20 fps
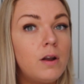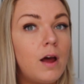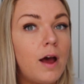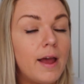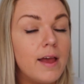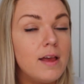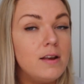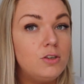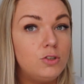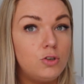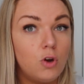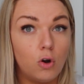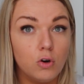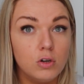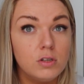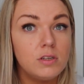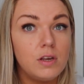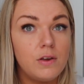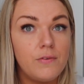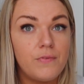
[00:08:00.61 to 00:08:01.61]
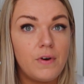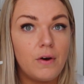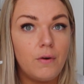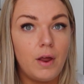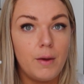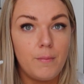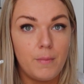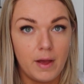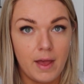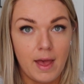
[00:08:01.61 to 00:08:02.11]
I honestly felt
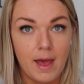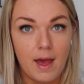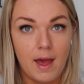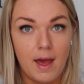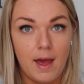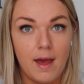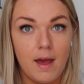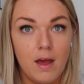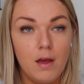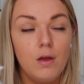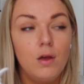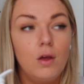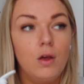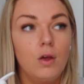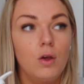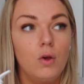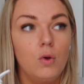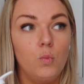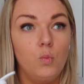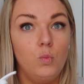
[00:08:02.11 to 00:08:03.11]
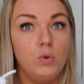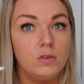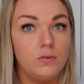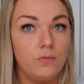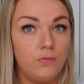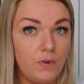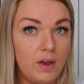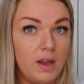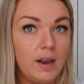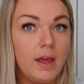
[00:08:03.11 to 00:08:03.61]
like my hair was
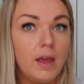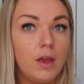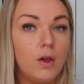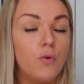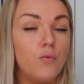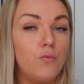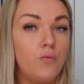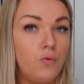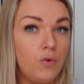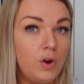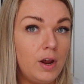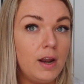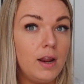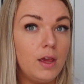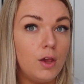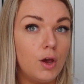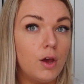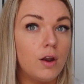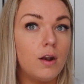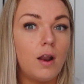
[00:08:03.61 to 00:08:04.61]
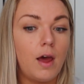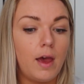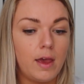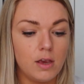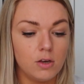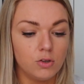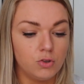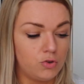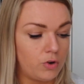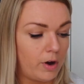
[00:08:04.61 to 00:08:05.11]
feeling really good
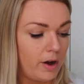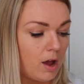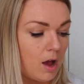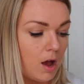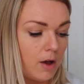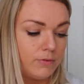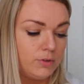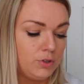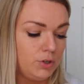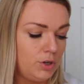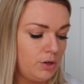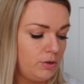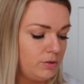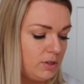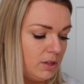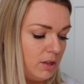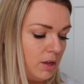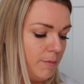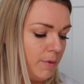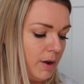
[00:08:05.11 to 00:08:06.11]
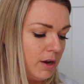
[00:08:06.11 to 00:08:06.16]
like straight after using them.